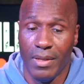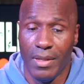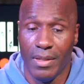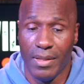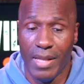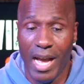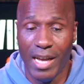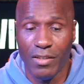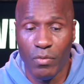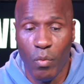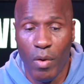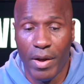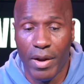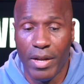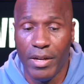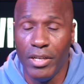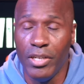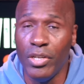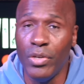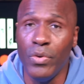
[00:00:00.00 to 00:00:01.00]
That's what a
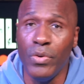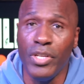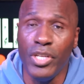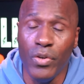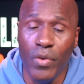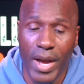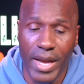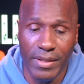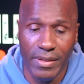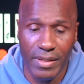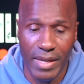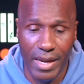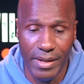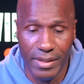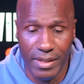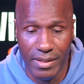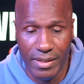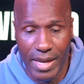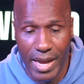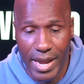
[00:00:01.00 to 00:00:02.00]
new USA
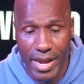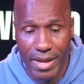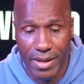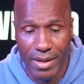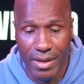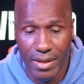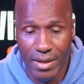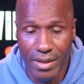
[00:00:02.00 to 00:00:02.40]
Today